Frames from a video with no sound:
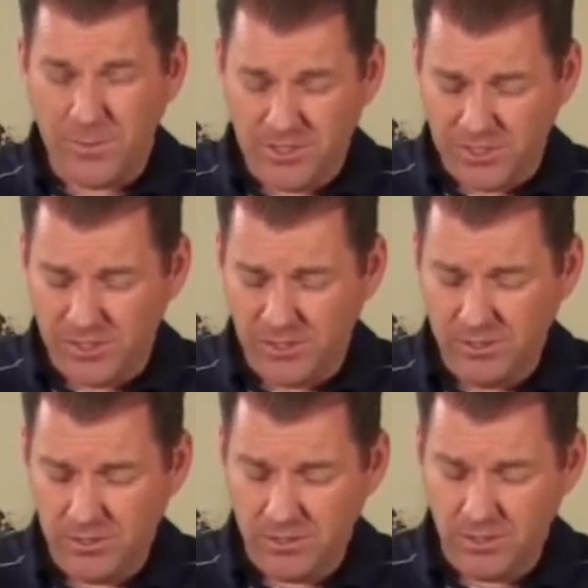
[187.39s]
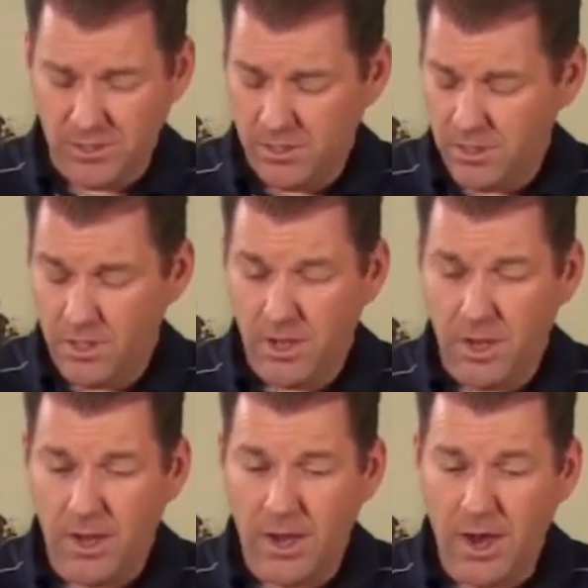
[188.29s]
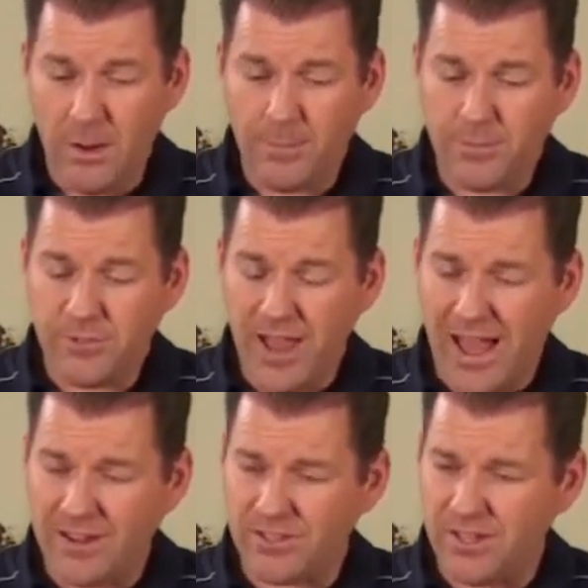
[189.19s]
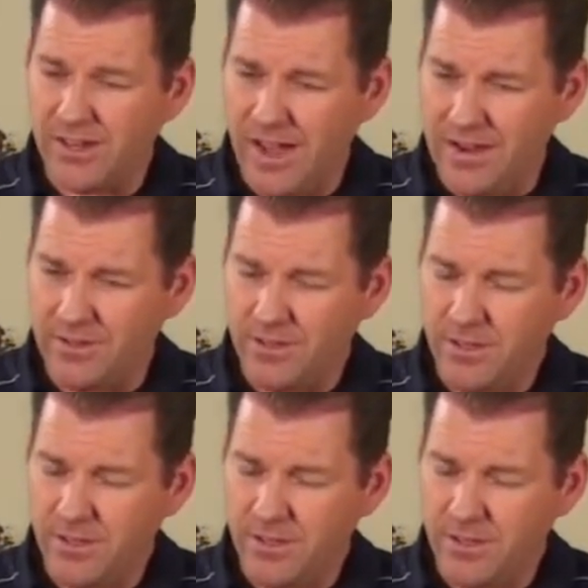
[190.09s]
position up to accent height.